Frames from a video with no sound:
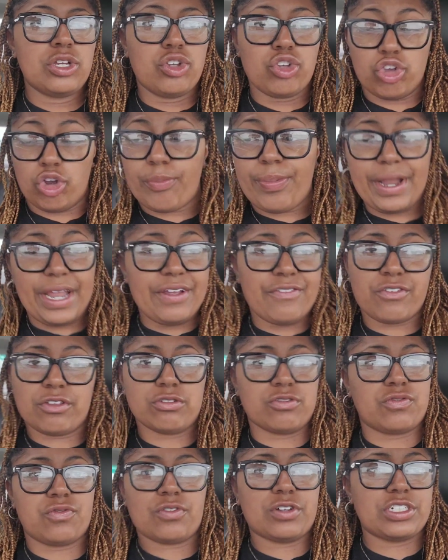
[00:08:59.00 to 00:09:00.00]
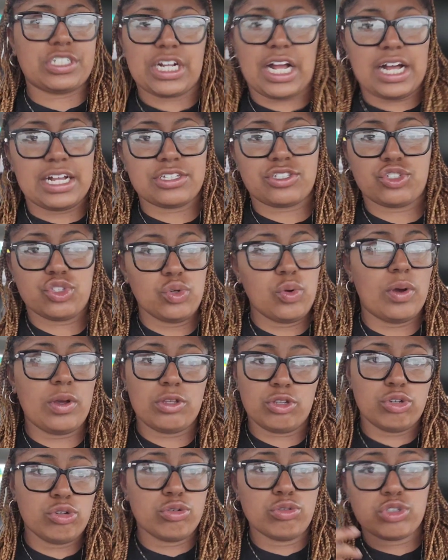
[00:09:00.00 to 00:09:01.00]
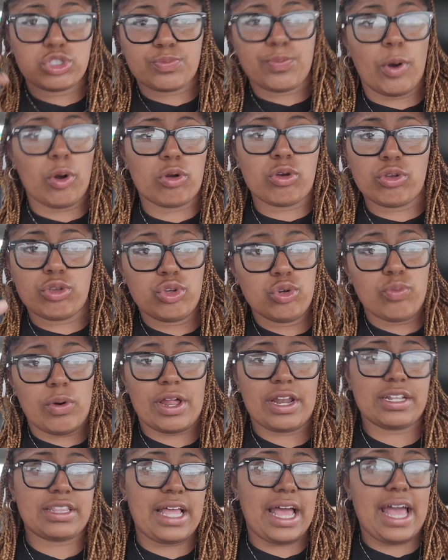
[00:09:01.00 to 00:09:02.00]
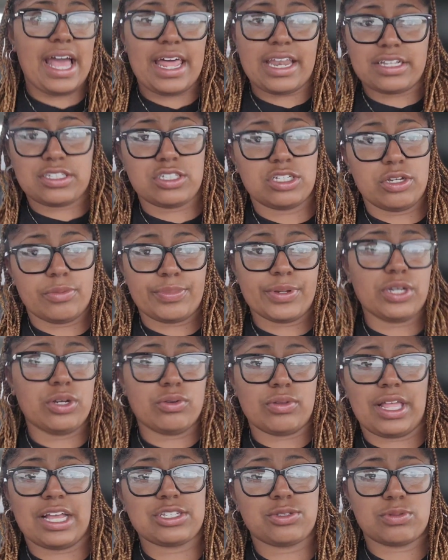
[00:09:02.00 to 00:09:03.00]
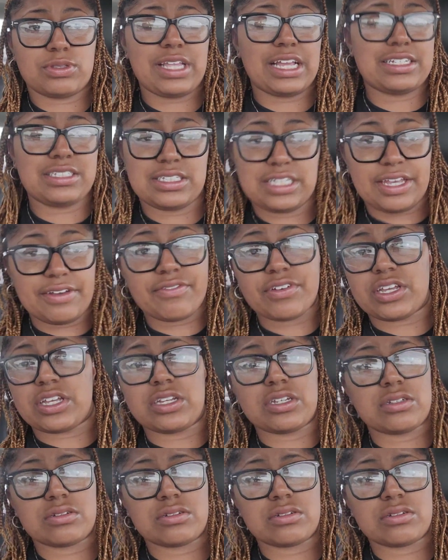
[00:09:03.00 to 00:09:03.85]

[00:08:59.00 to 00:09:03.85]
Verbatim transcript: you're paying for those four shots. You you spoke. You wanted that added to your bill. That's what that's giving.